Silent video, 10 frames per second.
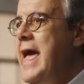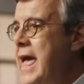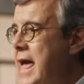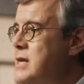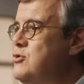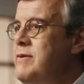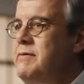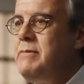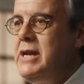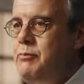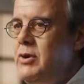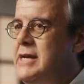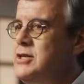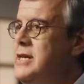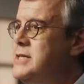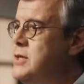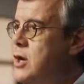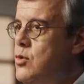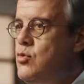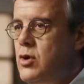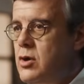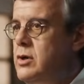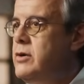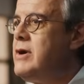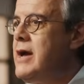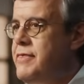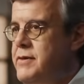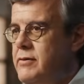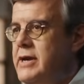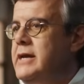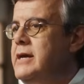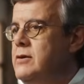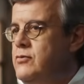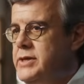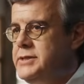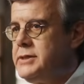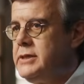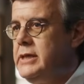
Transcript: AI driven manipulation is no longer a theoretical risk.